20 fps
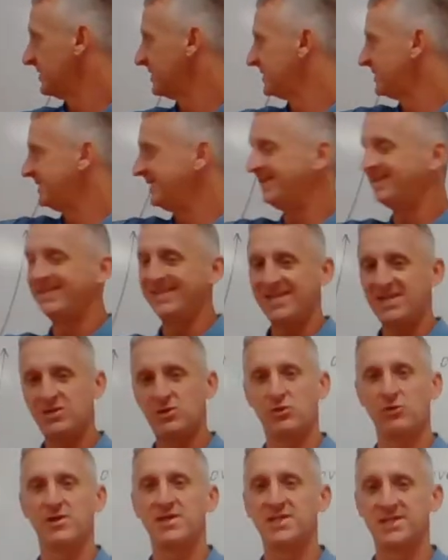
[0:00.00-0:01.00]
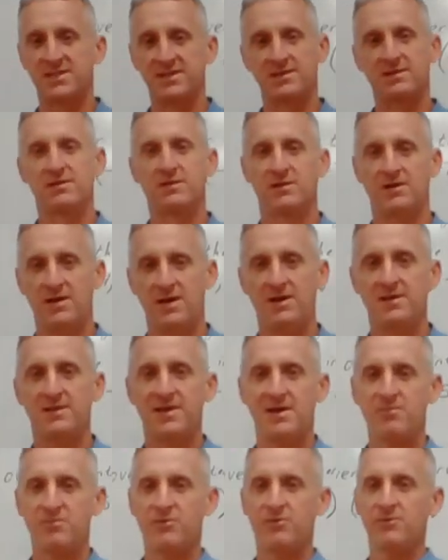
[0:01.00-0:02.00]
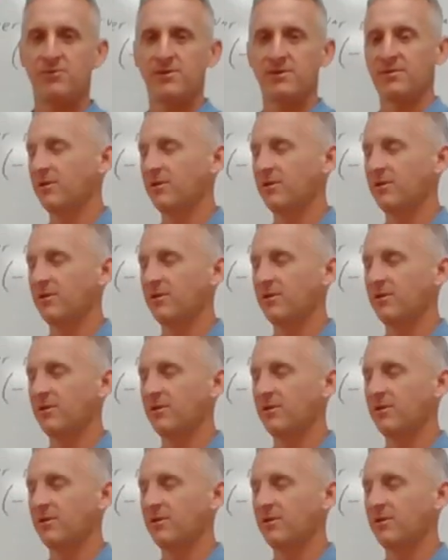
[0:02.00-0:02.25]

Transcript: is decreasing at that point